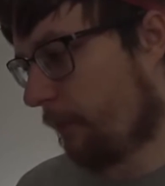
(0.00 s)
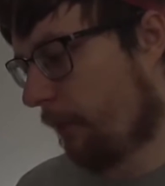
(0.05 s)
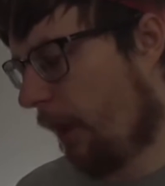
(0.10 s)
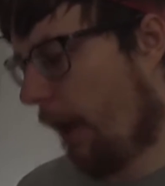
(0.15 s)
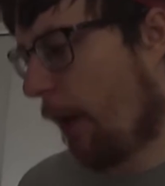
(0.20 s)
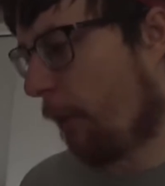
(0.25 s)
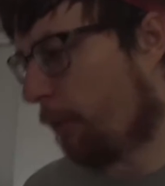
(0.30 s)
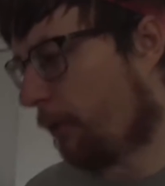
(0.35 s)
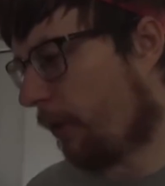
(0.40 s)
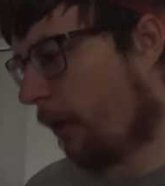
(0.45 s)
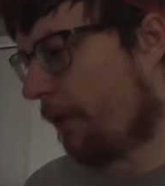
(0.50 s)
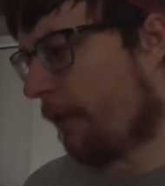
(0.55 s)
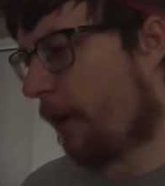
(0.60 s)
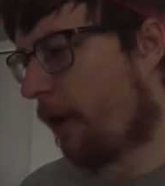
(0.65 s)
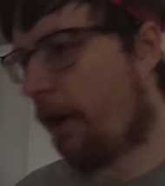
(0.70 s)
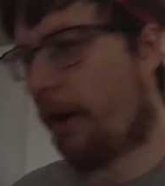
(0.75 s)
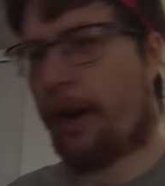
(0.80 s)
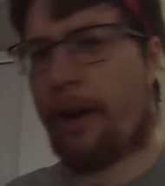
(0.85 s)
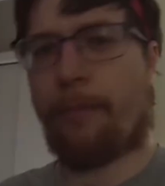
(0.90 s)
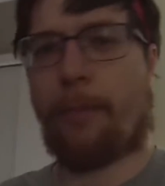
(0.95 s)
I was on
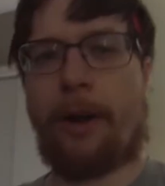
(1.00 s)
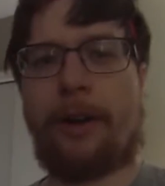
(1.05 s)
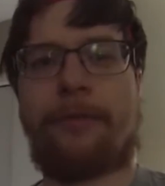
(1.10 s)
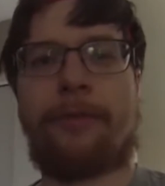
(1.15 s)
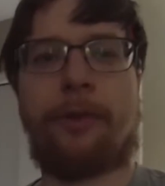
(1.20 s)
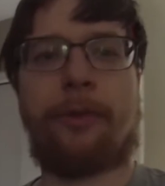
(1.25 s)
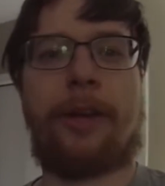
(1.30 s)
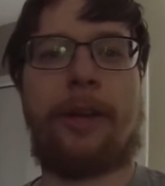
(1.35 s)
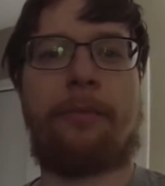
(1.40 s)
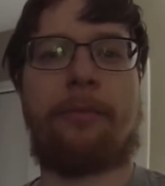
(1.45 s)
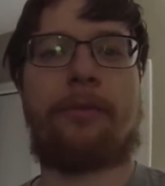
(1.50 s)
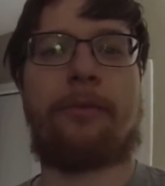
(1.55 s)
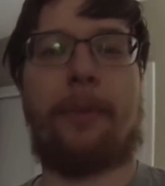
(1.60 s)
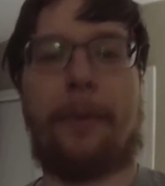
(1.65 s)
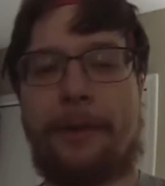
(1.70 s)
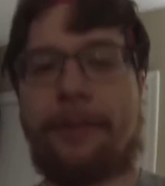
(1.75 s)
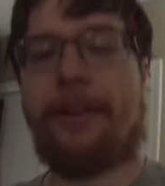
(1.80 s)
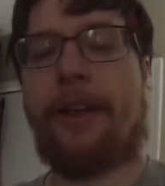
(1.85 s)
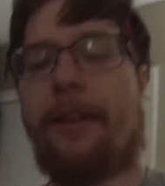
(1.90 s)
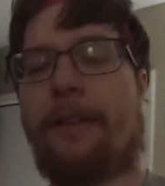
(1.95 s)
there, and I bought a few games
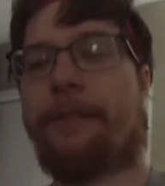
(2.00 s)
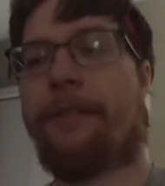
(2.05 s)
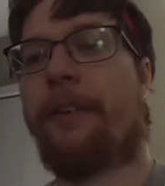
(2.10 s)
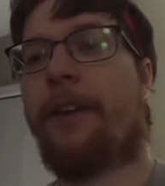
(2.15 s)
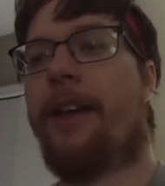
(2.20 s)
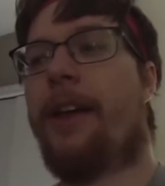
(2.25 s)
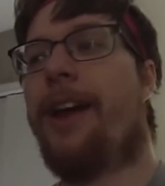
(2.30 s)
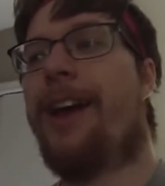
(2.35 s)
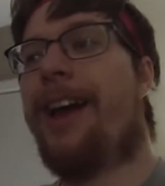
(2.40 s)
for myself,